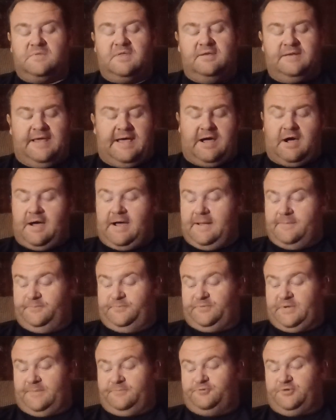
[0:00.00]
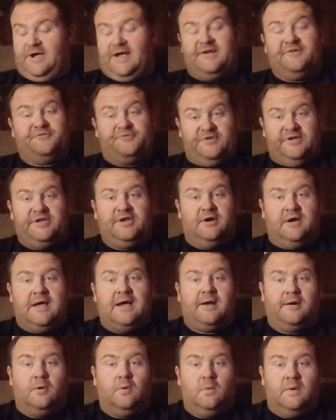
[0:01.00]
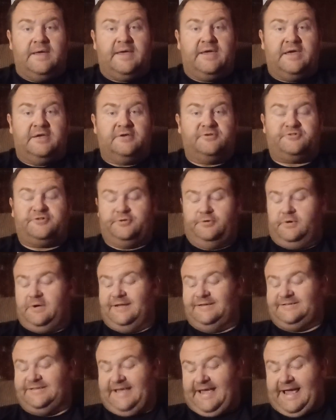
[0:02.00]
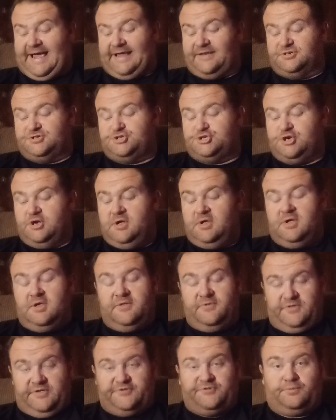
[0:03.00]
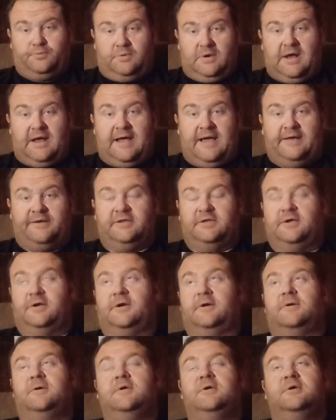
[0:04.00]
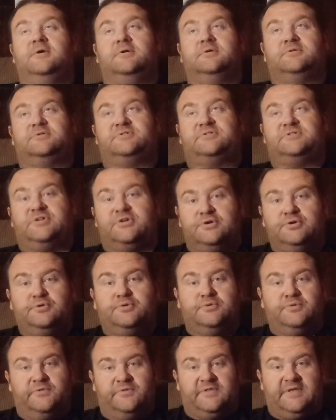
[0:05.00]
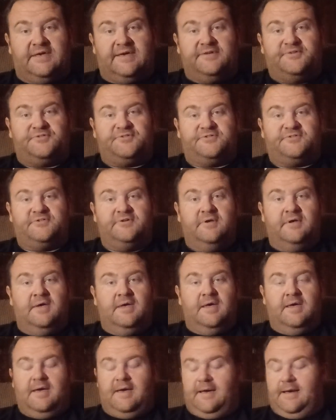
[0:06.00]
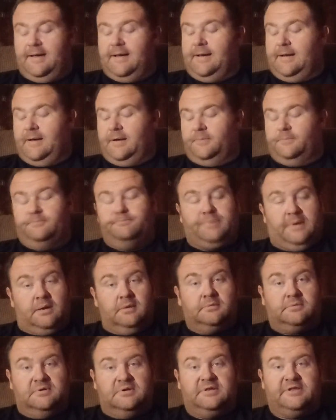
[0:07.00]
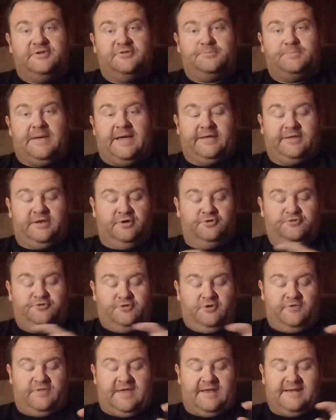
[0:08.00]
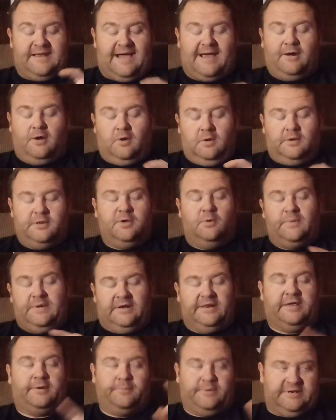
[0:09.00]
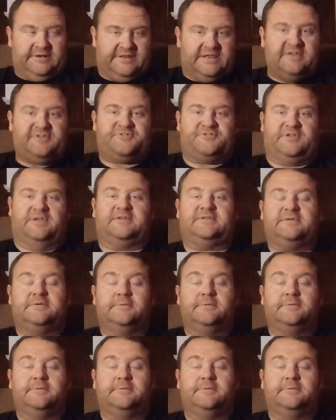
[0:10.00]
Now I'm trying to figure out a way to attach this rod here to this bolt release back here, so that not only will it release it,